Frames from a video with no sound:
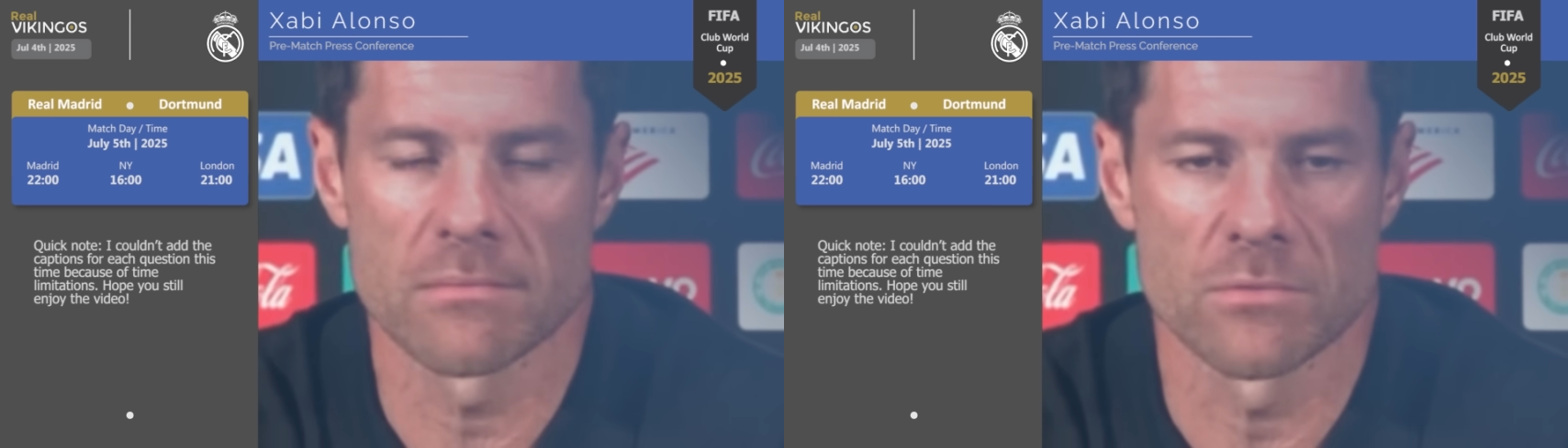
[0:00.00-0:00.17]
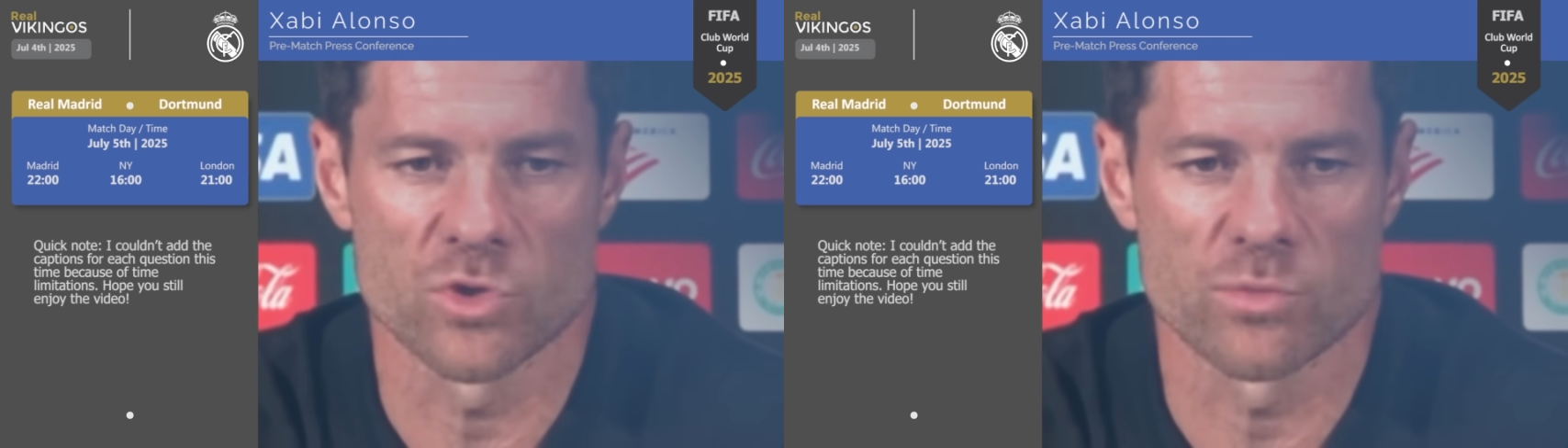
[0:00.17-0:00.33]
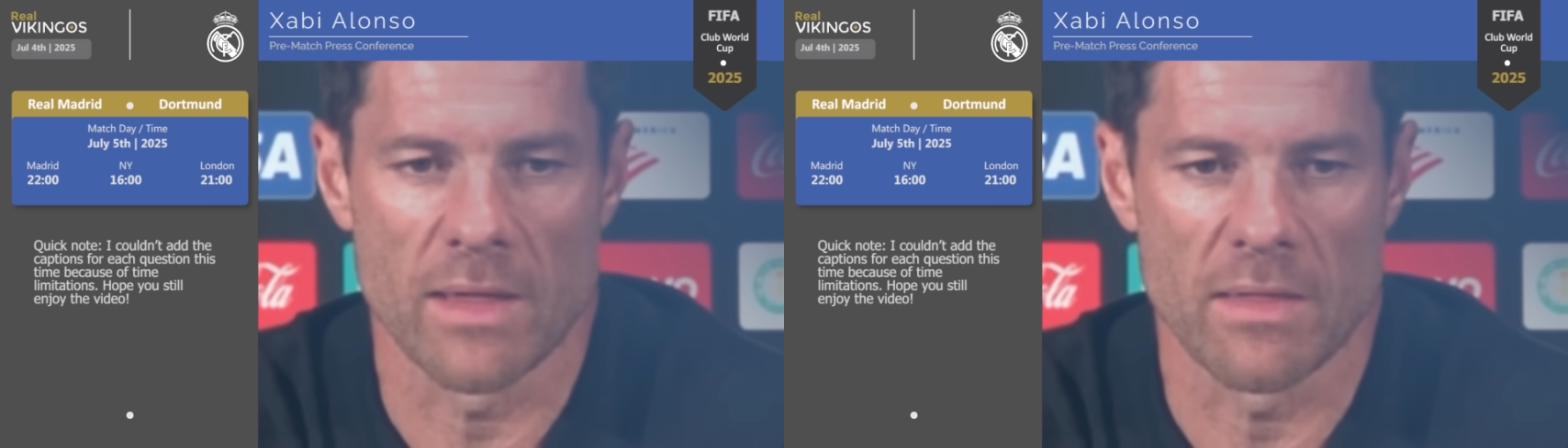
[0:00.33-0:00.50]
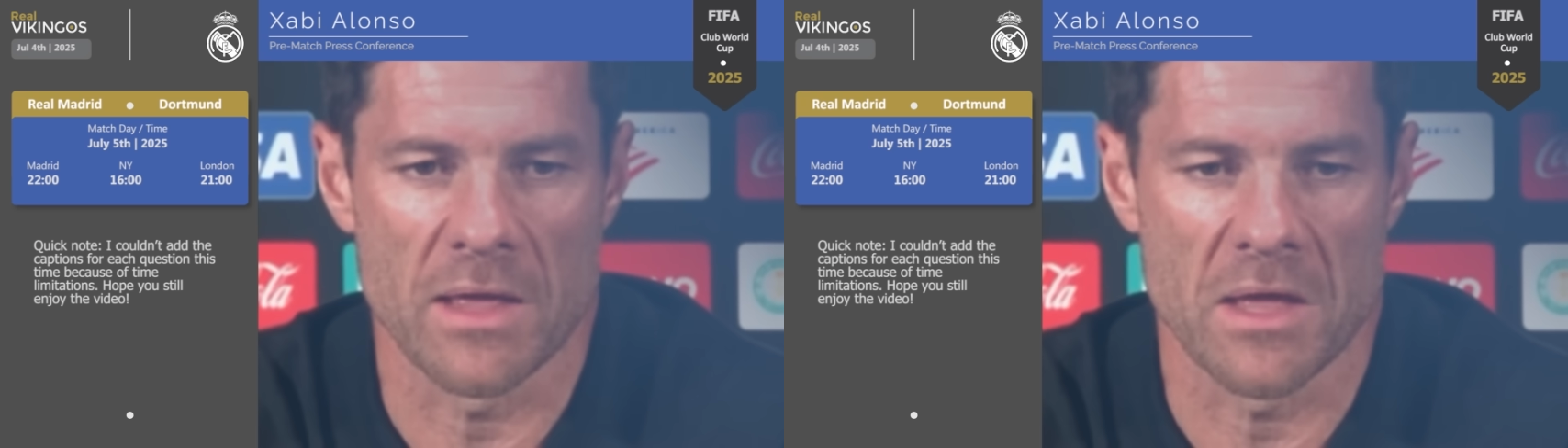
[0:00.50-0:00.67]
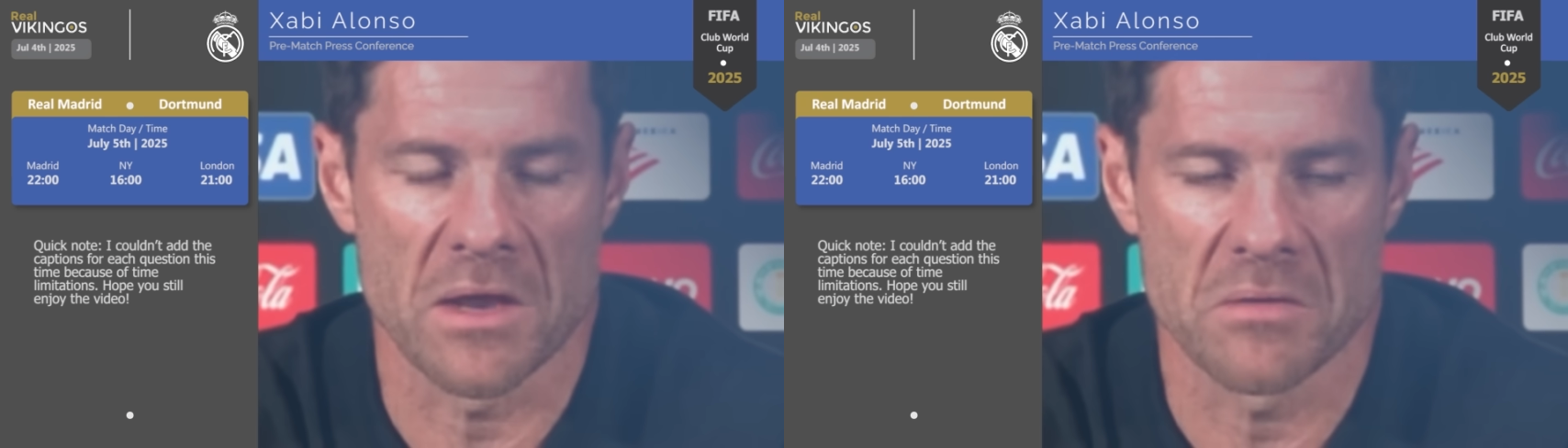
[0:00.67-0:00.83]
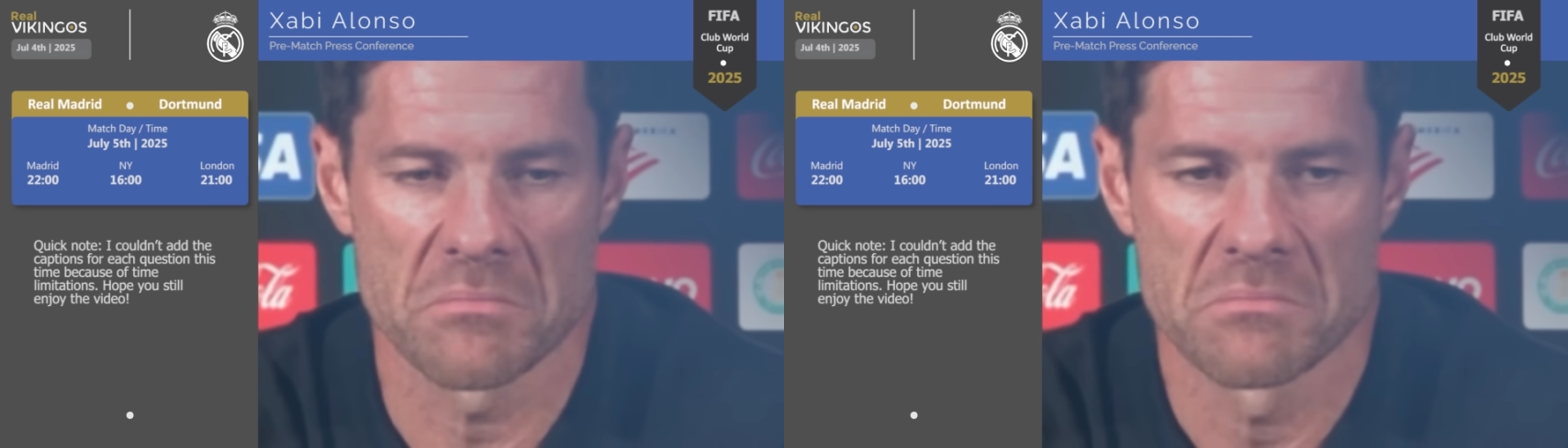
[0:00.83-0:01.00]
even during
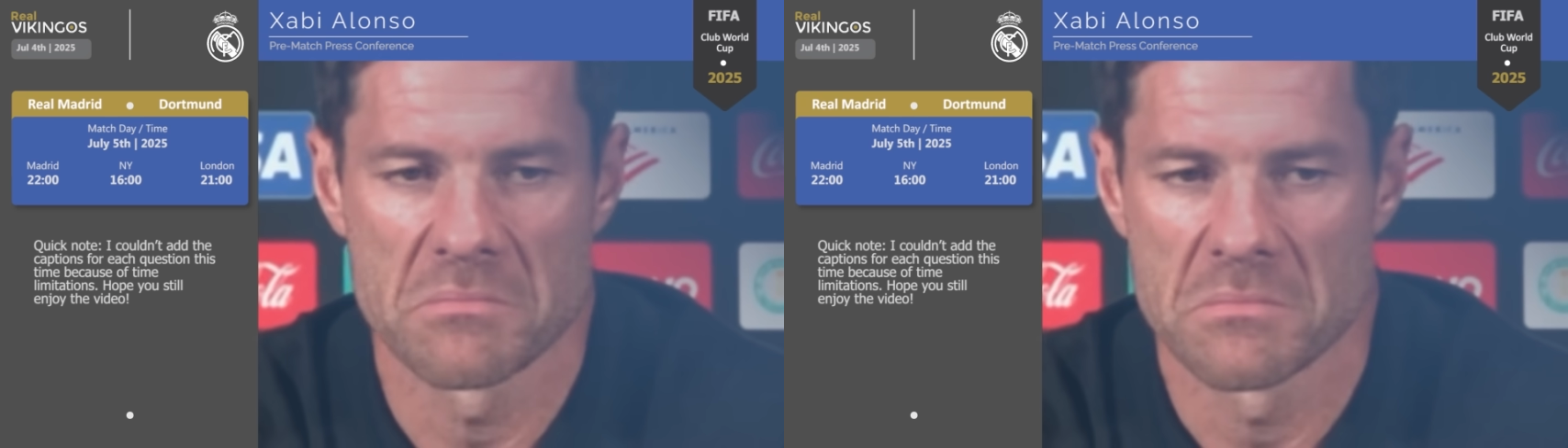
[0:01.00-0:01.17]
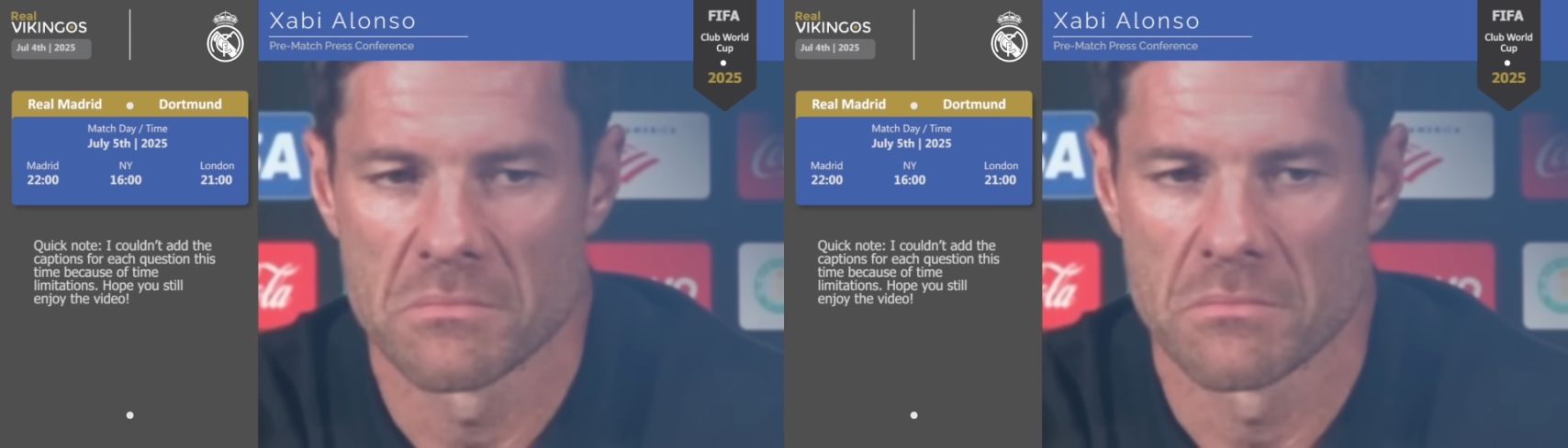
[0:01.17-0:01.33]
matches.